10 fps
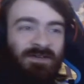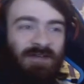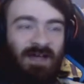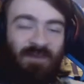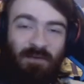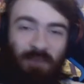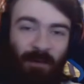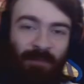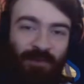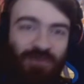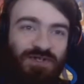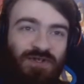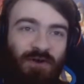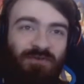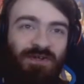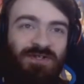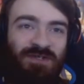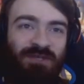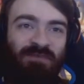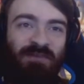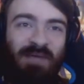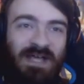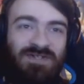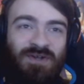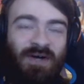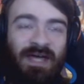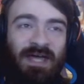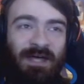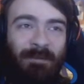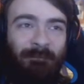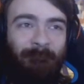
Yeah, that'd probably boost his confidence or something, but he's not here.